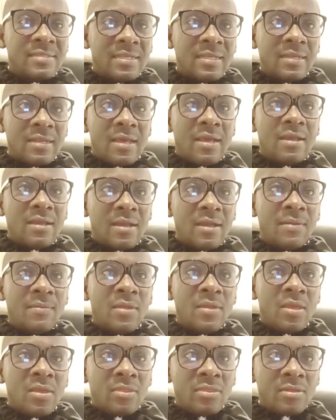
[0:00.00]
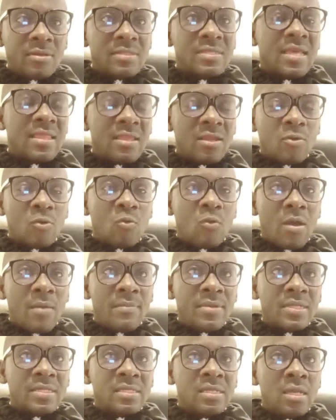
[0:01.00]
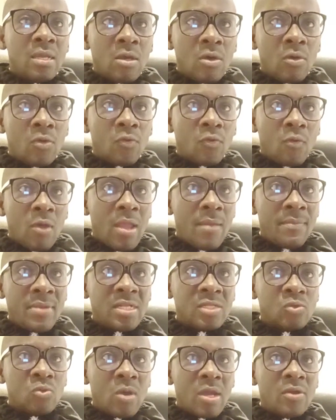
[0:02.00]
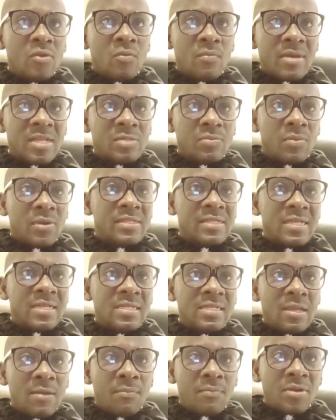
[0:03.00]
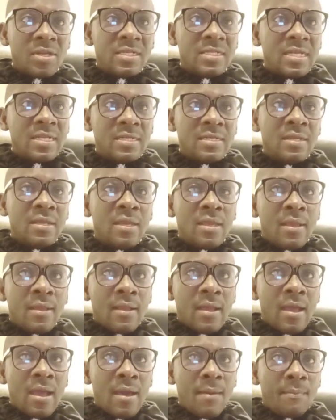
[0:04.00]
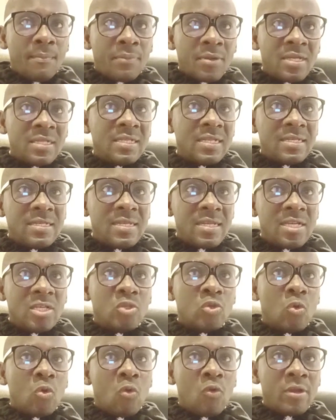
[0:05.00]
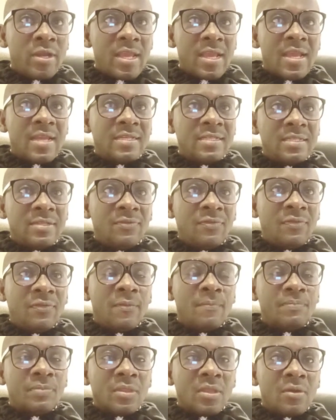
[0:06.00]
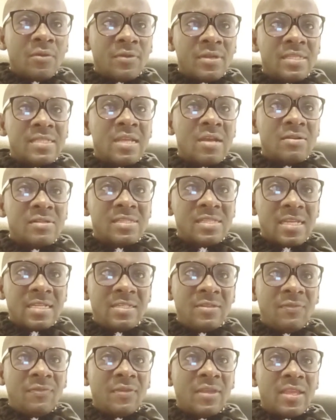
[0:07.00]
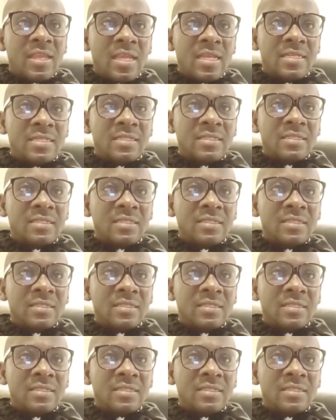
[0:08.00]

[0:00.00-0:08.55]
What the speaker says: Sri Lanka. Those are the requirements. Requirements one, you must present a printed digital or negative result certificate,